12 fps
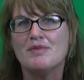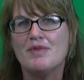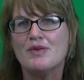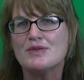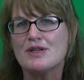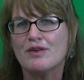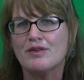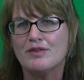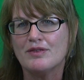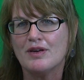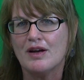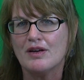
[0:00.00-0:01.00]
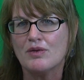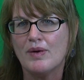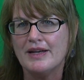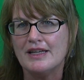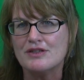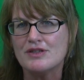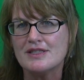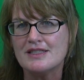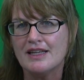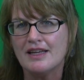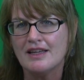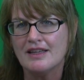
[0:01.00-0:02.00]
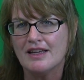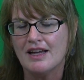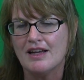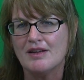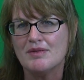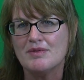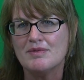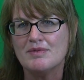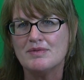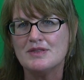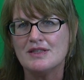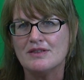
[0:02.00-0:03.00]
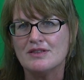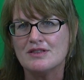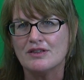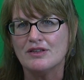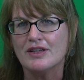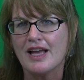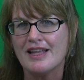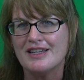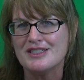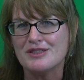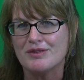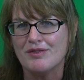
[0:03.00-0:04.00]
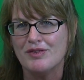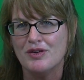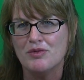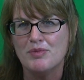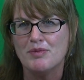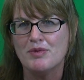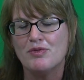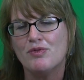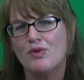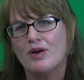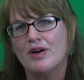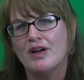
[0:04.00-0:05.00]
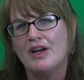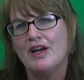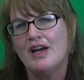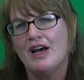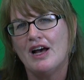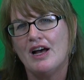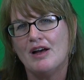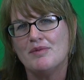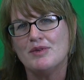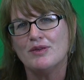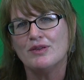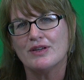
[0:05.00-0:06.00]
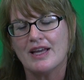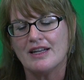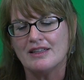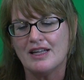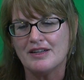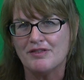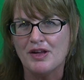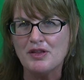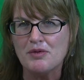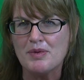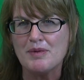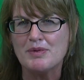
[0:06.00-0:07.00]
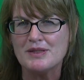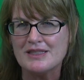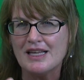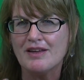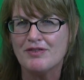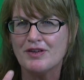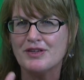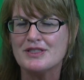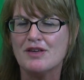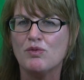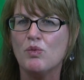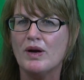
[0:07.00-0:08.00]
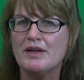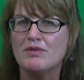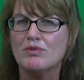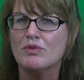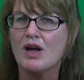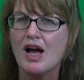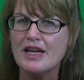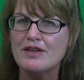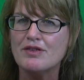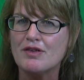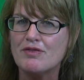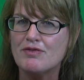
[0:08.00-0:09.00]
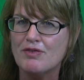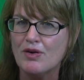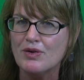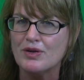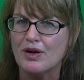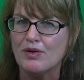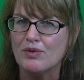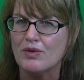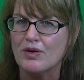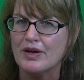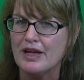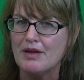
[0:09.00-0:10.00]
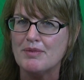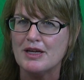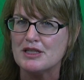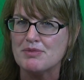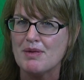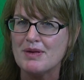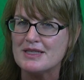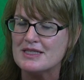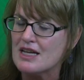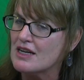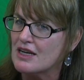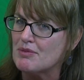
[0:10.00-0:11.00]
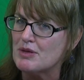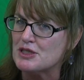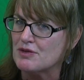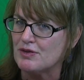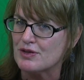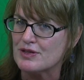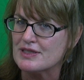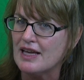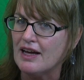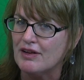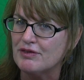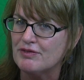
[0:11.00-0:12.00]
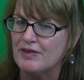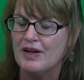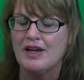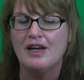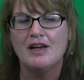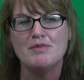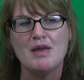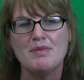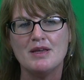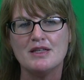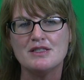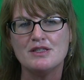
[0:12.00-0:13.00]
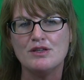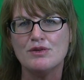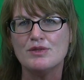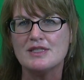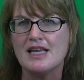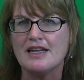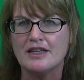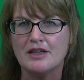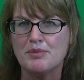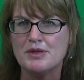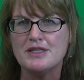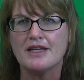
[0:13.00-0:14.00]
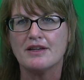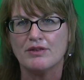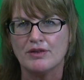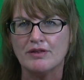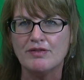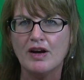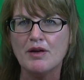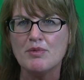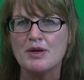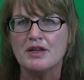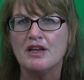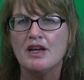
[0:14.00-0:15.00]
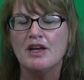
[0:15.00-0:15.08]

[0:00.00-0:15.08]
Those are quite interesting to look at and to review. But before you look at a lot of other people's, think for yourself, what kind of a photo or an image, maybe it's not an image of yourself, maybe it's you set in a particular environment,